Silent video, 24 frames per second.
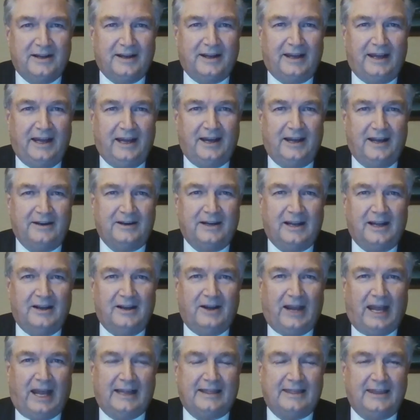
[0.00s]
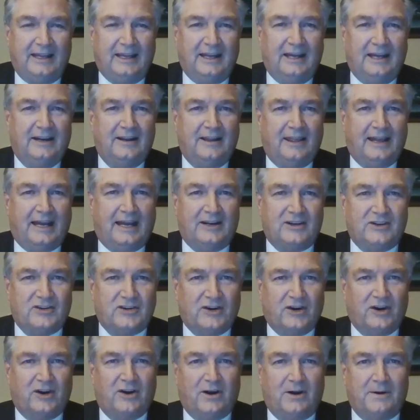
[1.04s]
And at the end of that
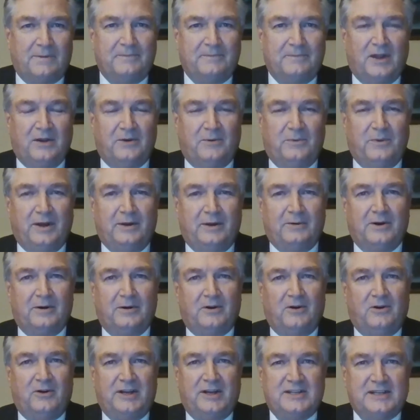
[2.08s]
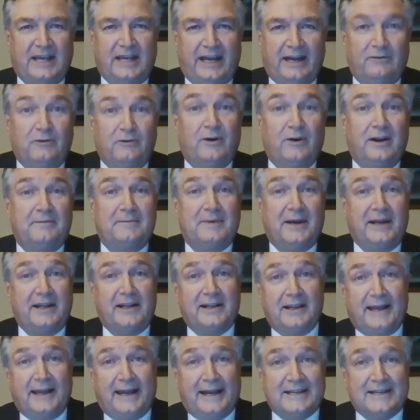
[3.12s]
term, we were going to have one of my
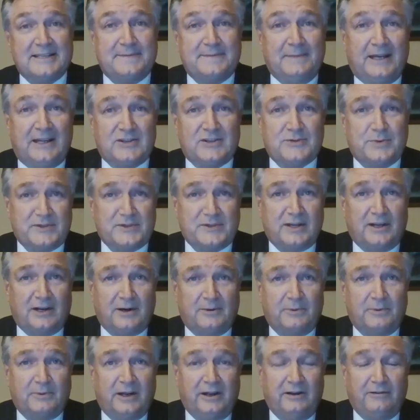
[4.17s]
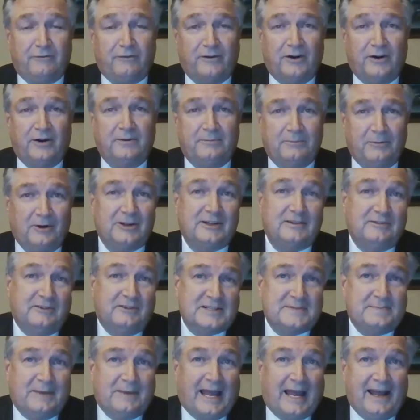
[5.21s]
classmates was going to run for what
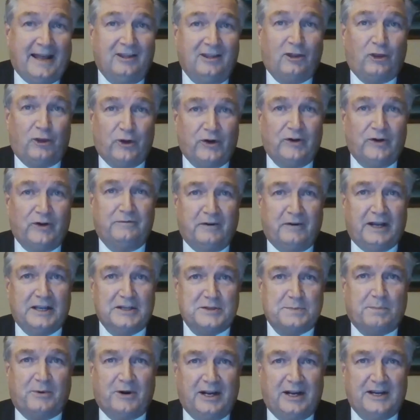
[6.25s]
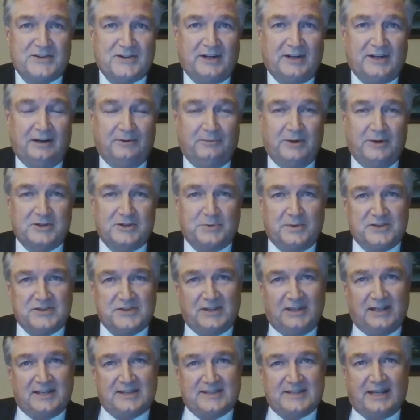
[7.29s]
was then third vice president, which was
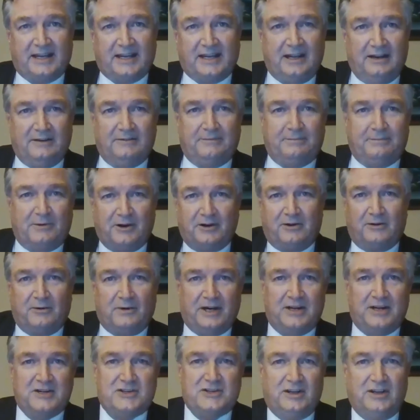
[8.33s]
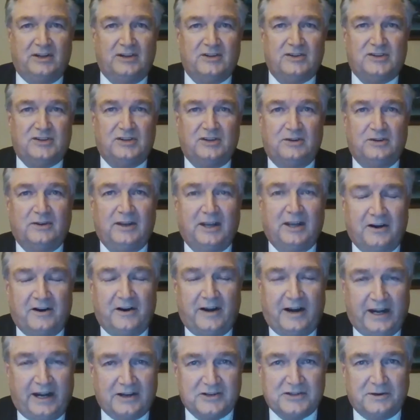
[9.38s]
the executive progression to
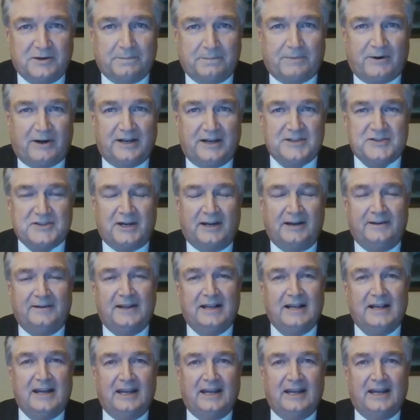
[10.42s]
international president.